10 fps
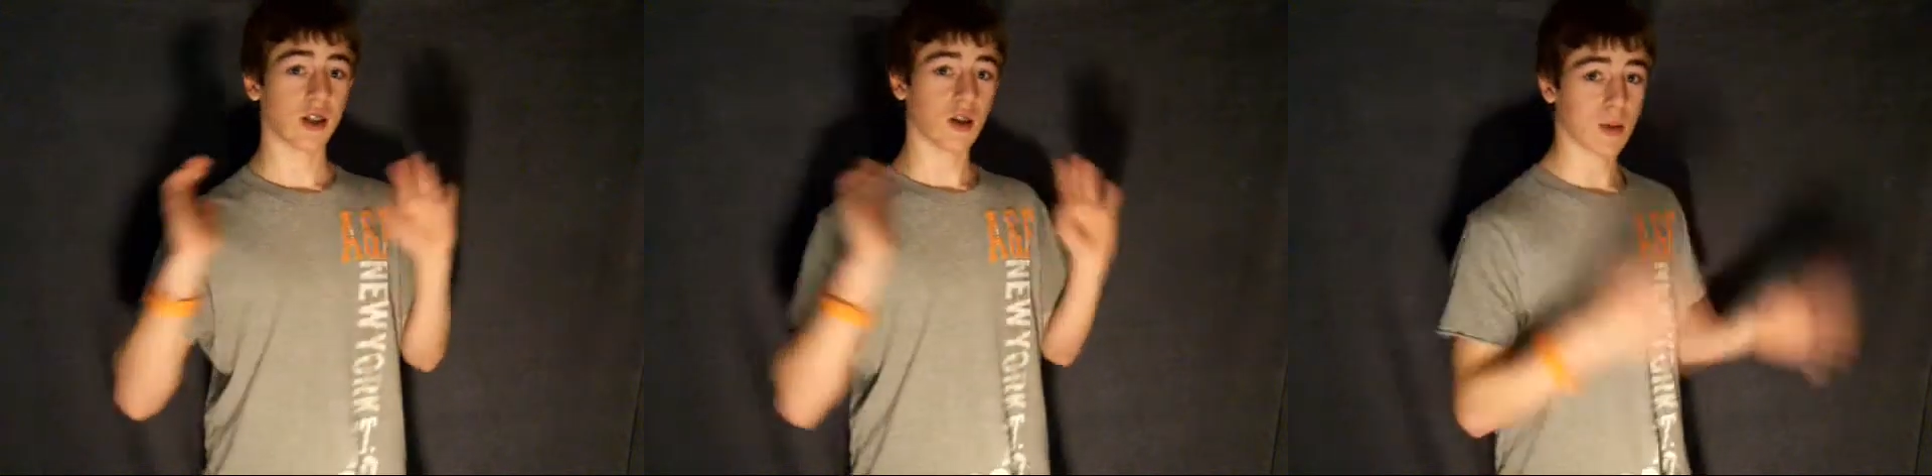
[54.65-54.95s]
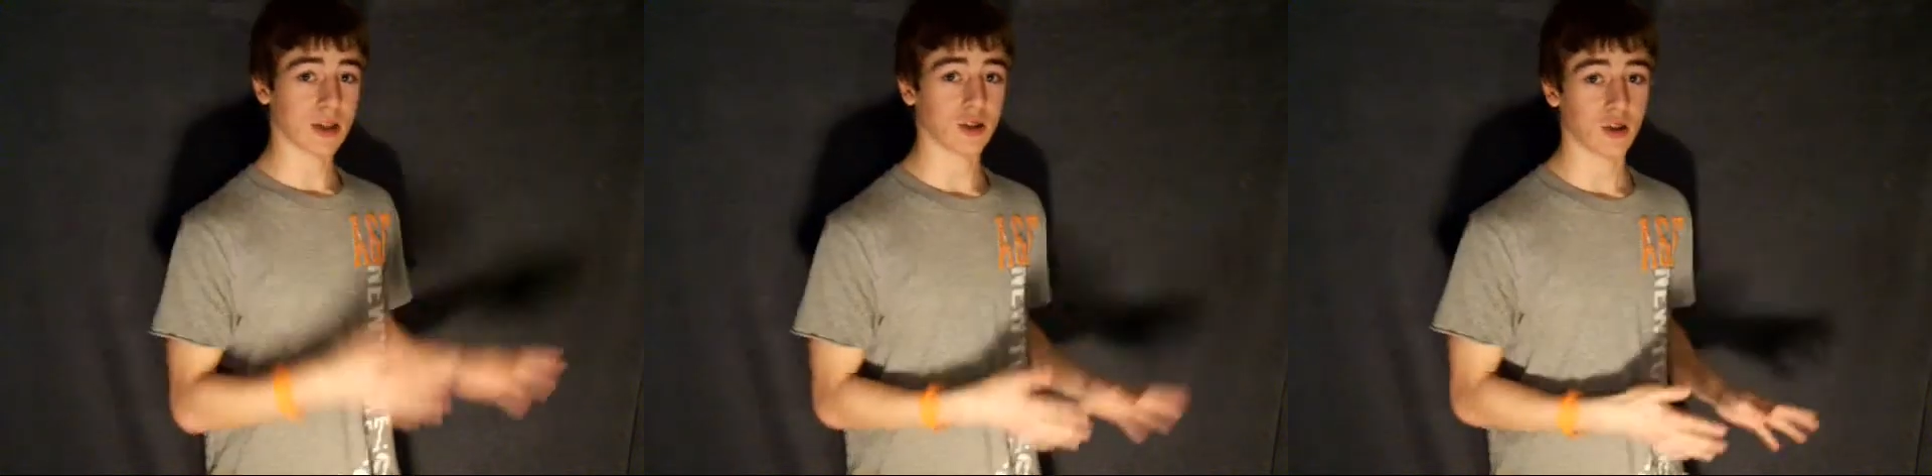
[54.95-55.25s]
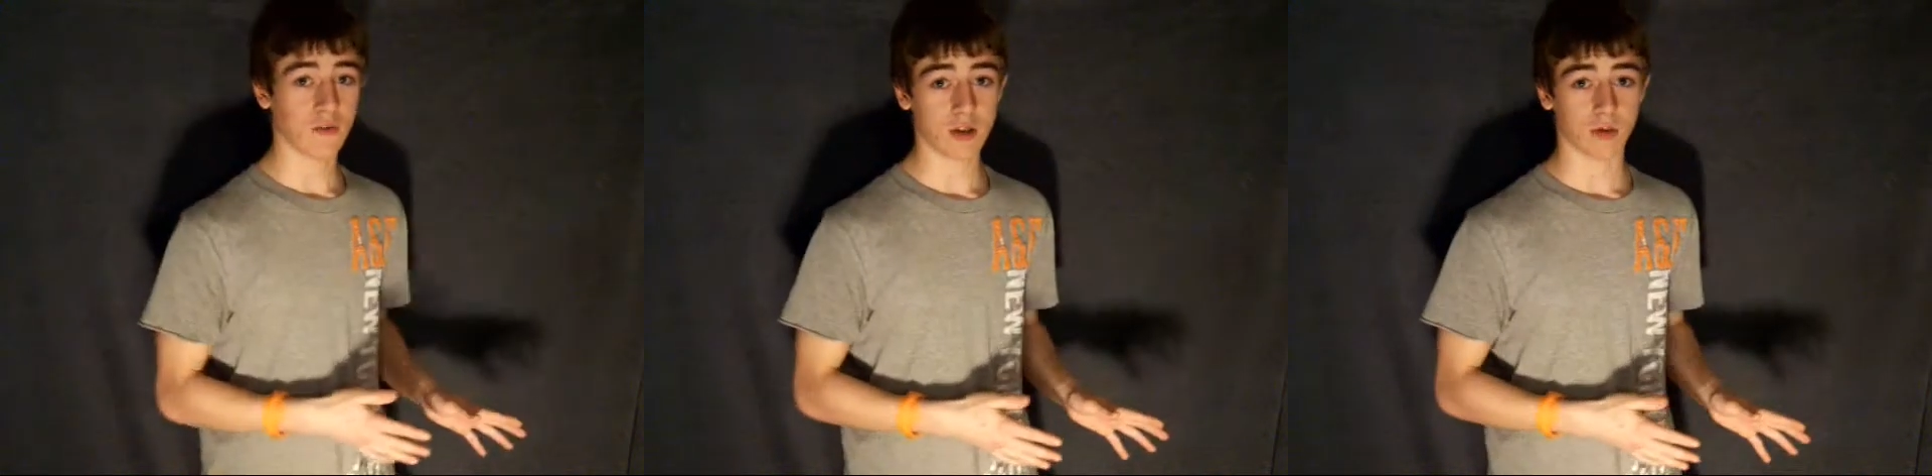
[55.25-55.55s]
another message
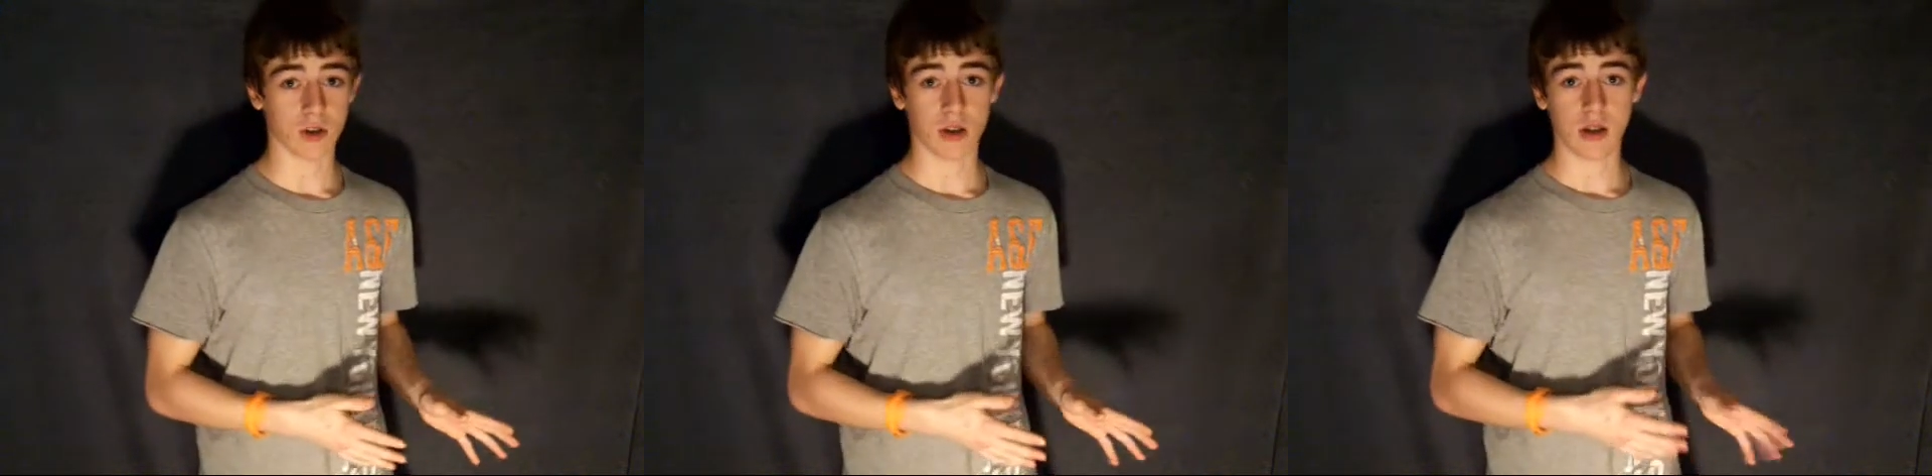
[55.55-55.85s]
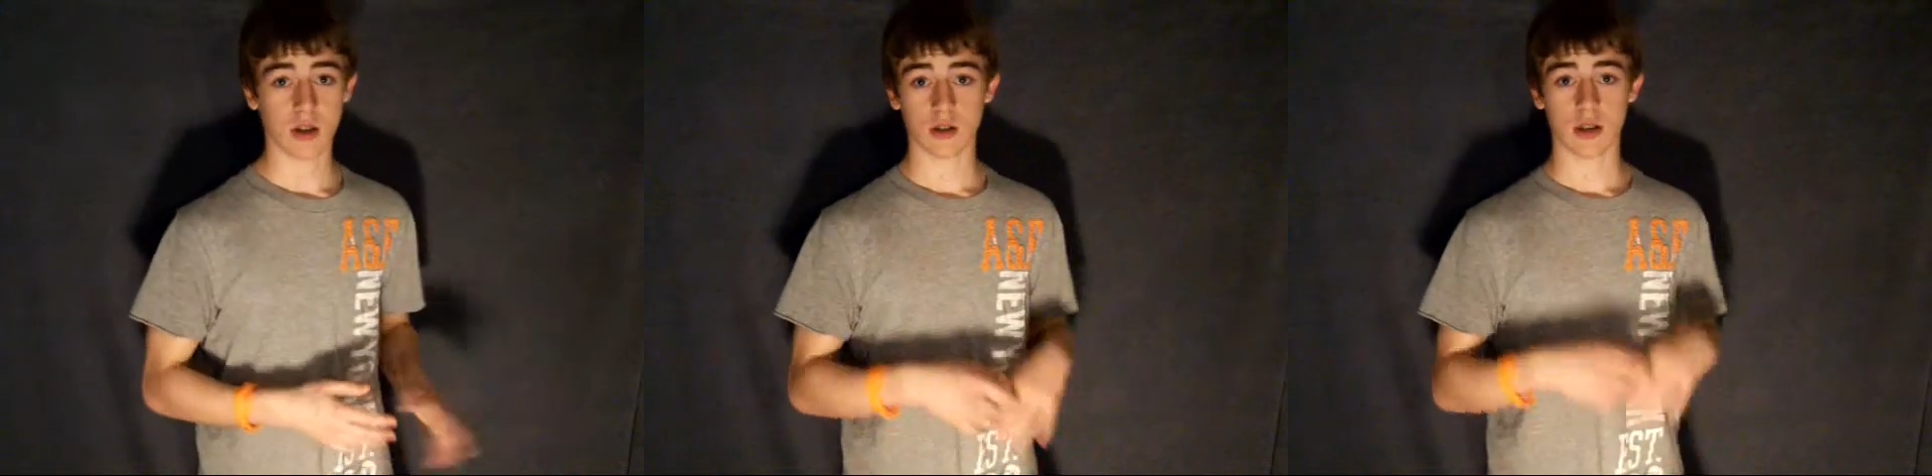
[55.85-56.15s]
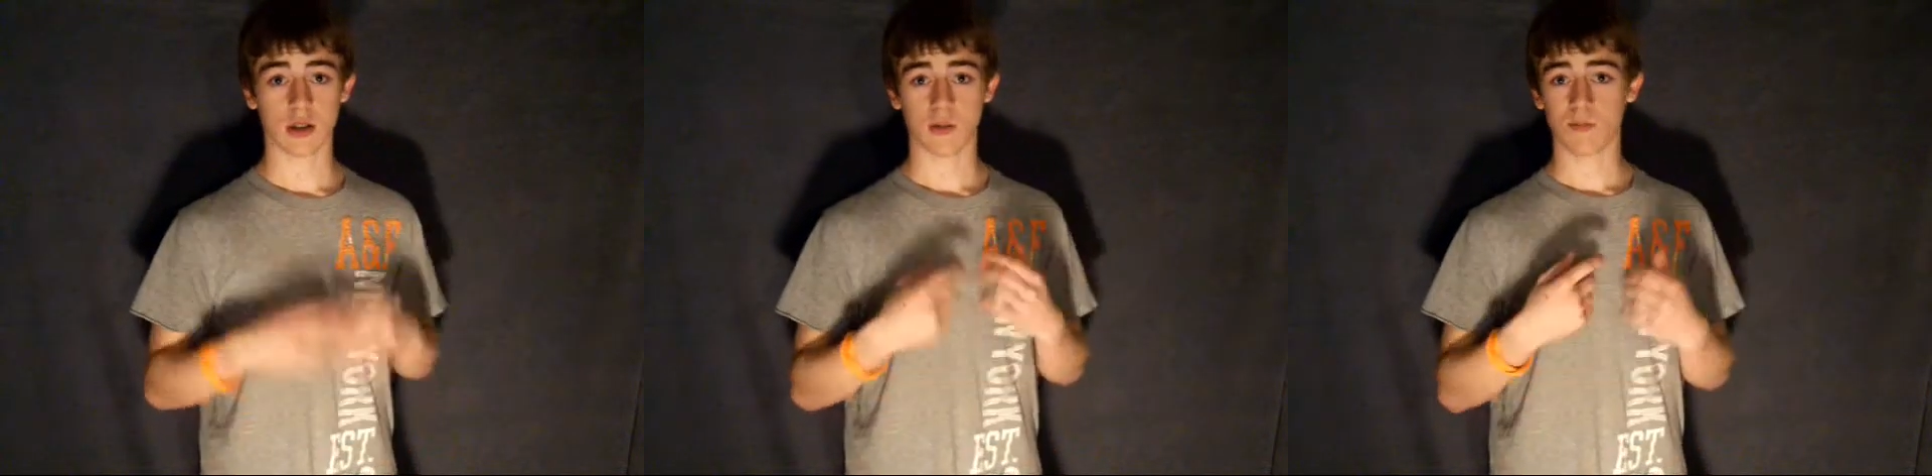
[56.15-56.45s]
on Facebook. It's
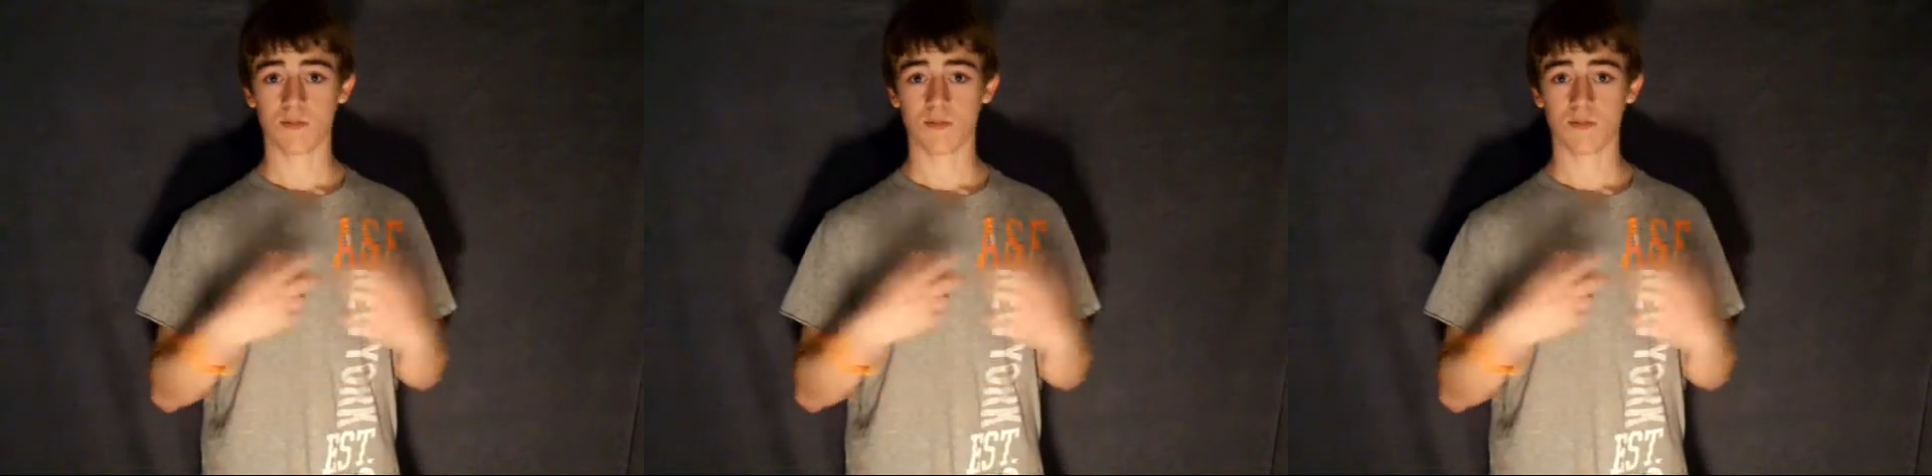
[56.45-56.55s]
like,